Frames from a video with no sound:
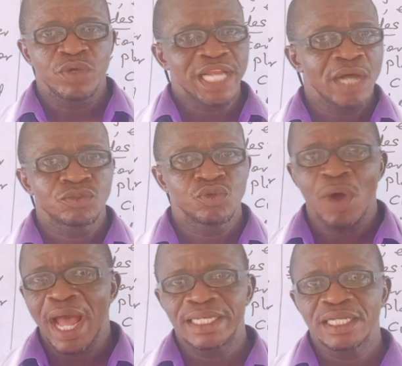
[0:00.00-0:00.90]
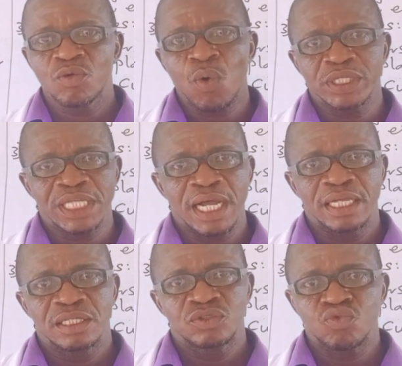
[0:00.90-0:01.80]
without you adding water
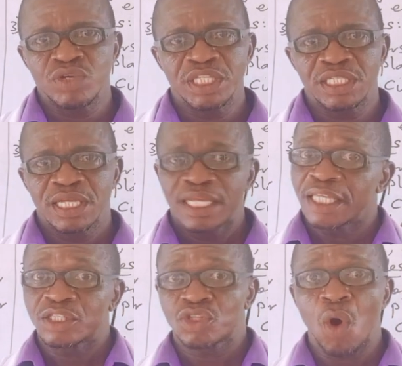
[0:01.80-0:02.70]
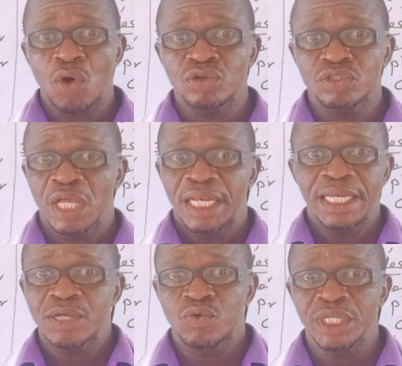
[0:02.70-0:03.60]
to it, it turns
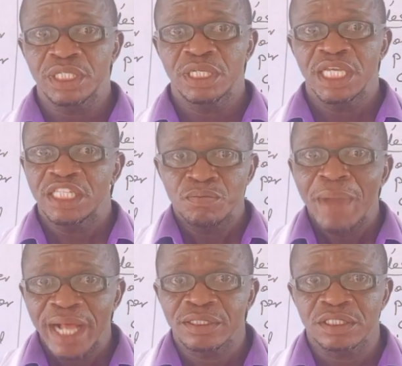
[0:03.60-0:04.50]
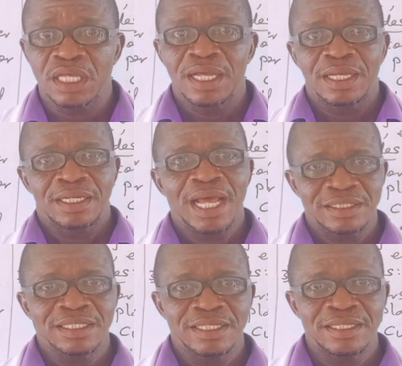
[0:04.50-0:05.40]
liquid, it melts.
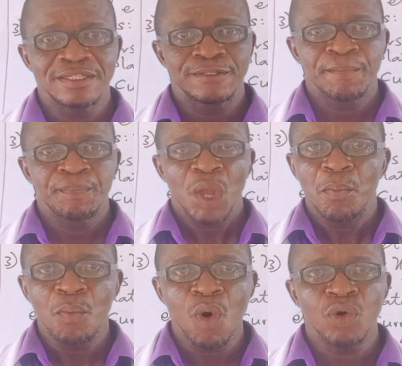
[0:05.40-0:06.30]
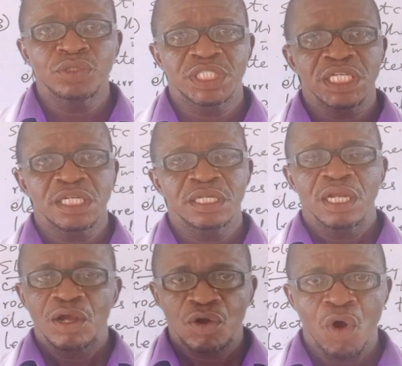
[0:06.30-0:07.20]
That is
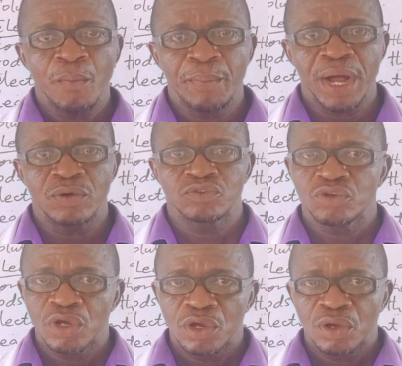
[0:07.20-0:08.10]
molten compound